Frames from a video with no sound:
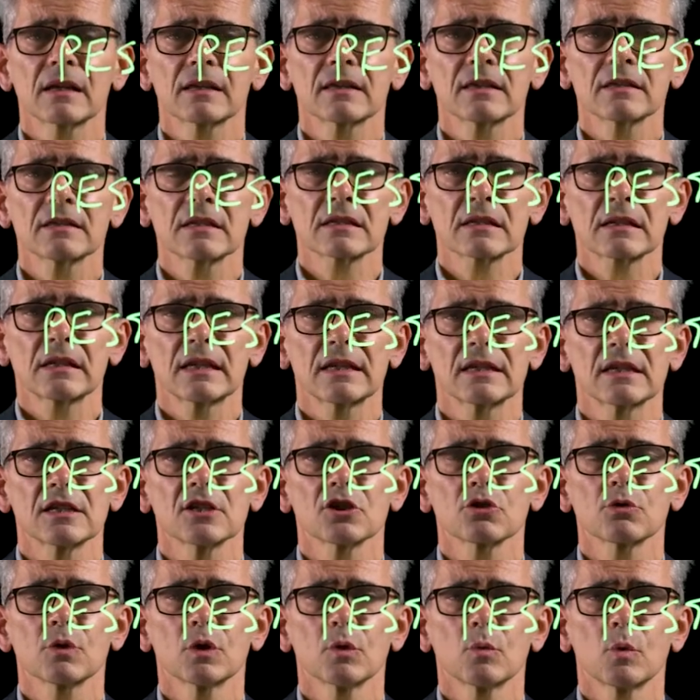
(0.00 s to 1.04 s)
this is leading
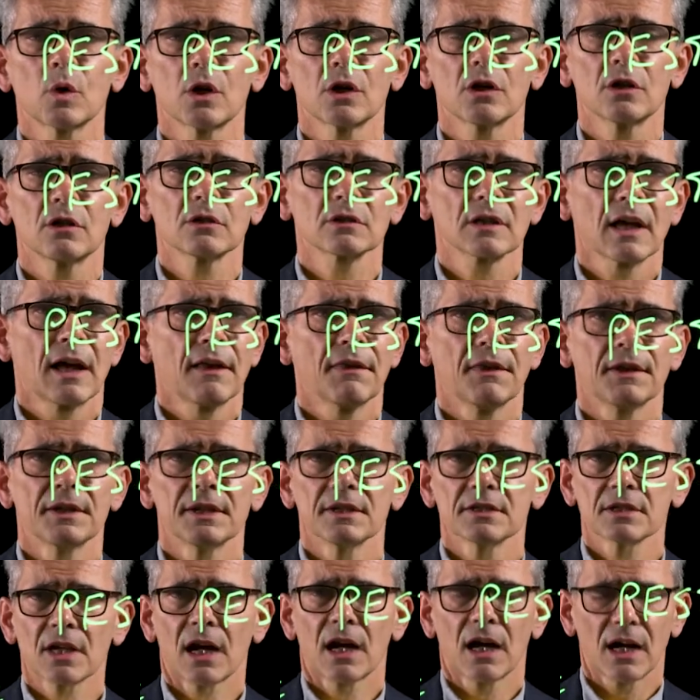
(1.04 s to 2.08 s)
to a world that
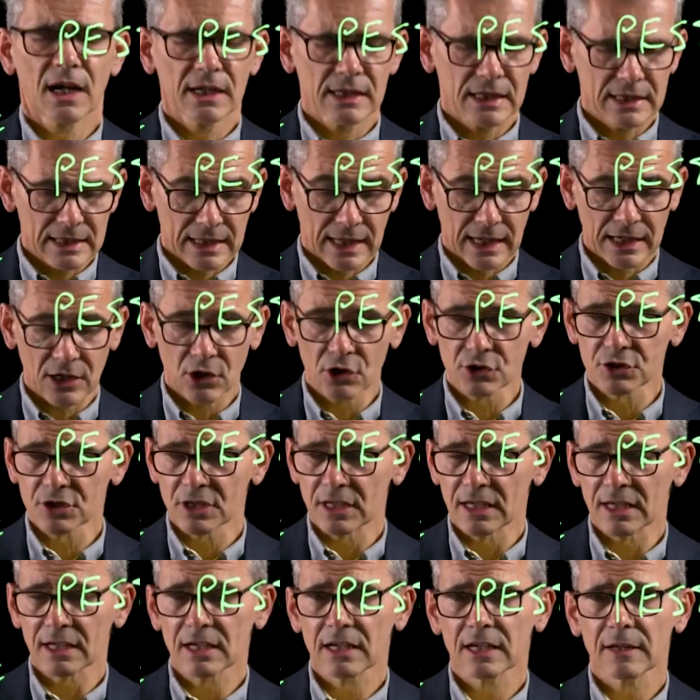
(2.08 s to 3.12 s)
is highly
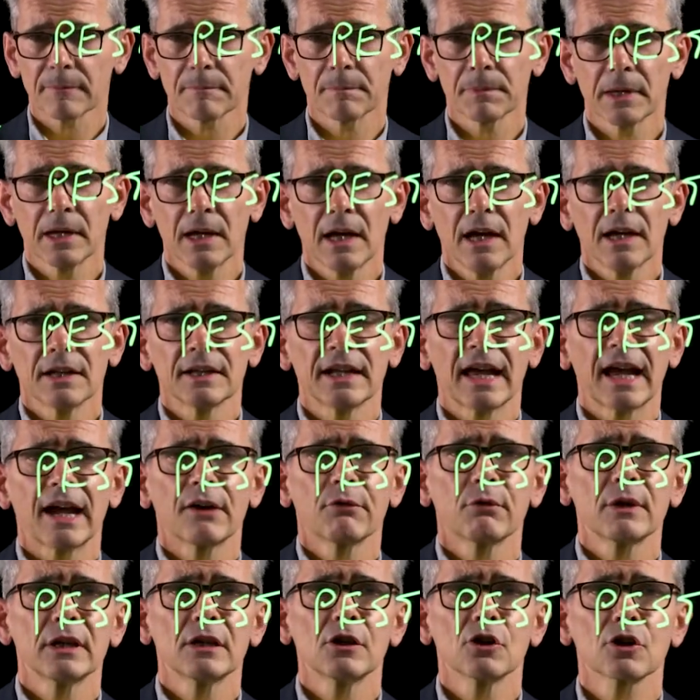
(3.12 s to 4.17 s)
chaotic. Now, if
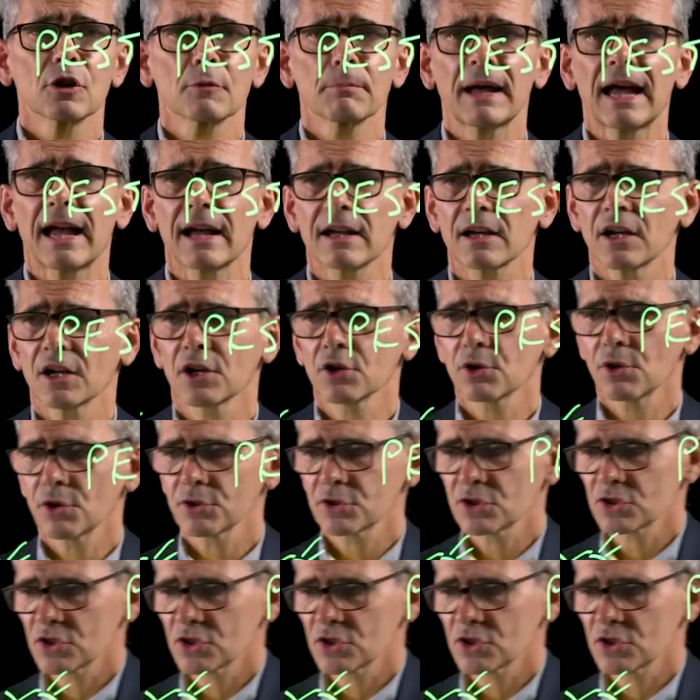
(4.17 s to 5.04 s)
we look back across